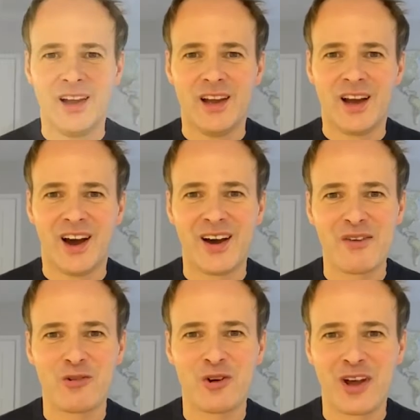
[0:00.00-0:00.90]
Hi
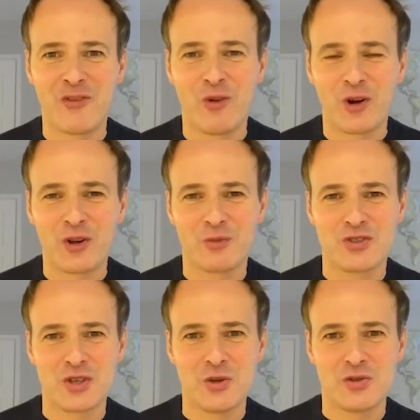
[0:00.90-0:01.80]
everyone, and welcome
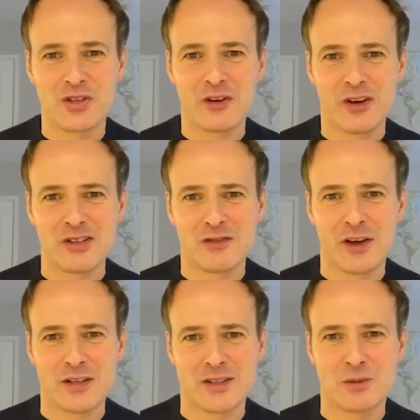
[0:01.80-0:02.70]
to today's
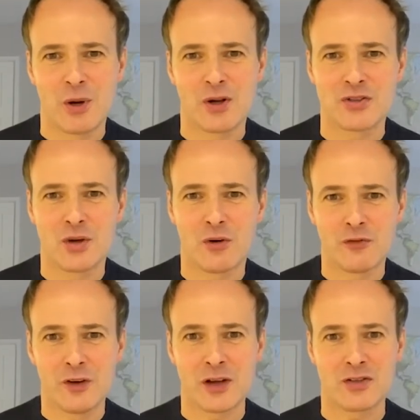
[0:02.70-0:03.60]
events as part
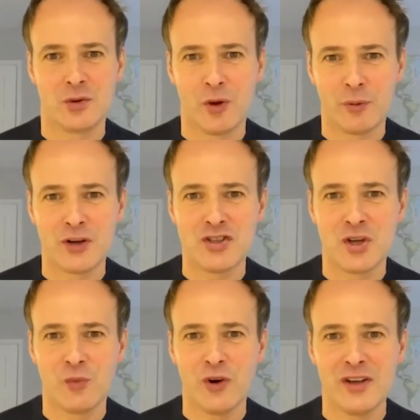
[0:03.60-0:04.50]
of National
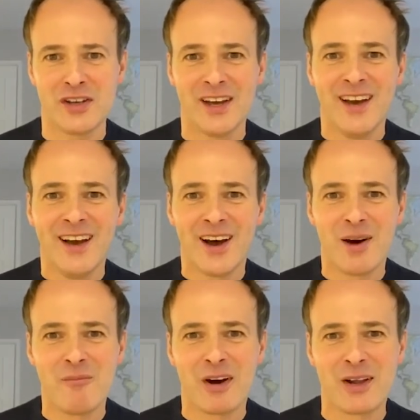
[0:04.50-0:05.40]
Apprenticeship Week.
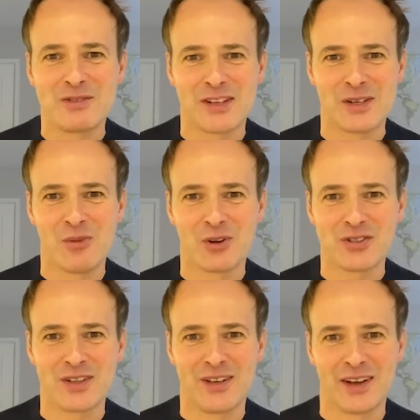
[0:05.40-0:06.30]
My name's Andy
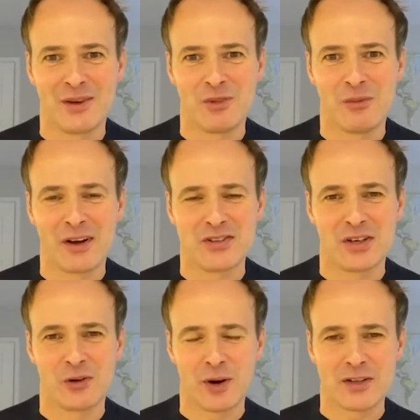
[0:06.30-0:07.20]
Moss and I'm the Managing
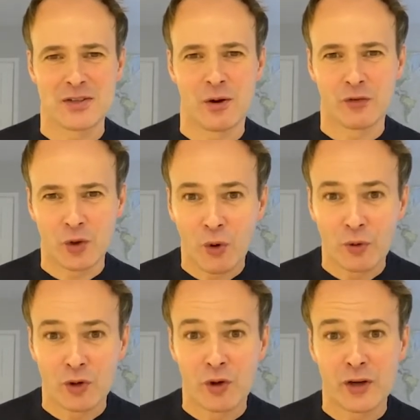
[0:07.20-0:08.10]
Director of the
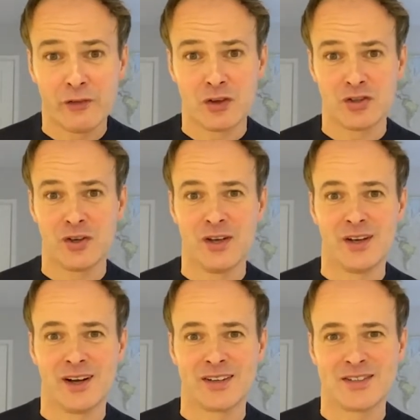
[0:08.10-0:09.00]
Corporate Learning Division here
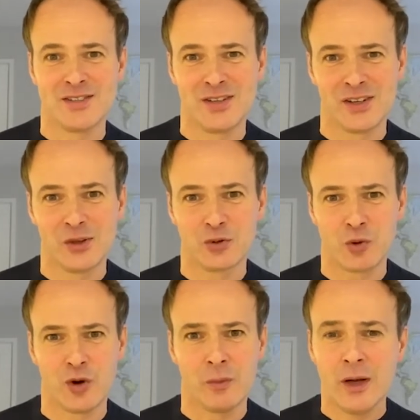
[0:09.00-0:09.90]
at City and Guilds
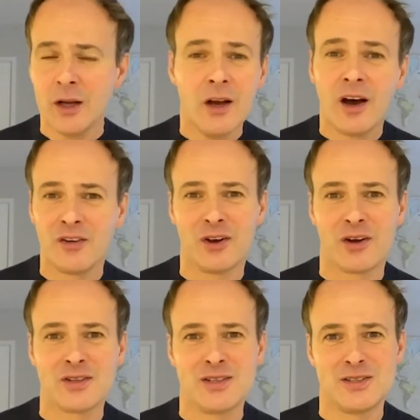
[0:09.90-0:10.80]
Group, and
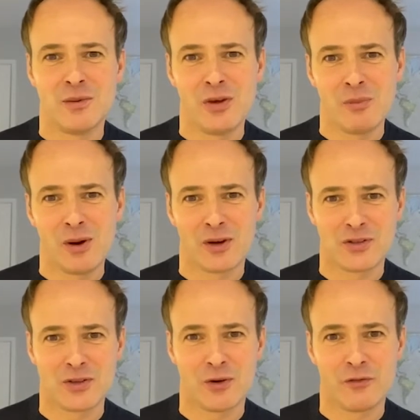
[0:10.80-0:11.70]
delighted to be
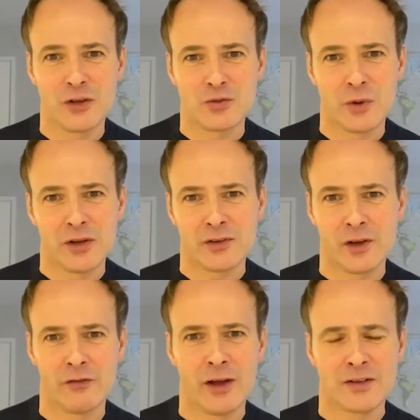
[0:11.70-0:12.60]
part of this week's
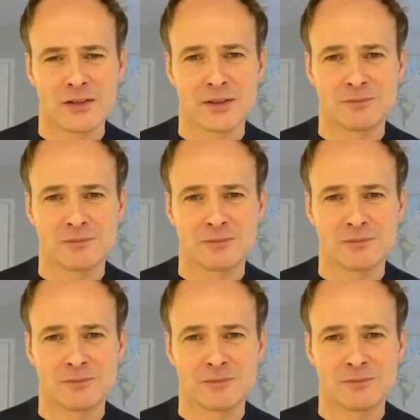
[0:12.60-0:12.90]
events.